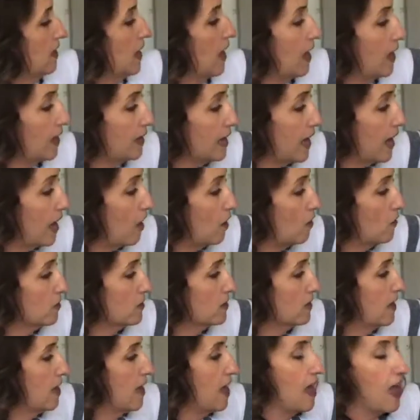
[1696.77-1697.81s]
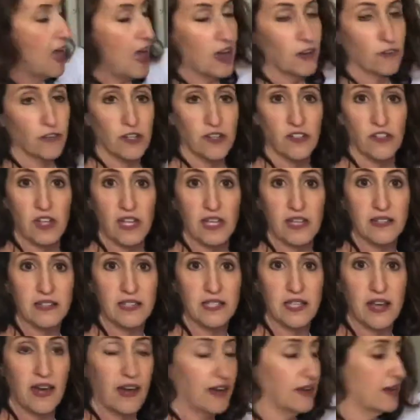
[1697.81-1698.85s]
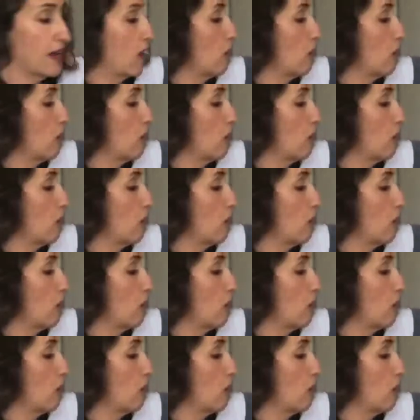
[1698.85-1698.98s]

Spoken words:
cut out. Everything is cut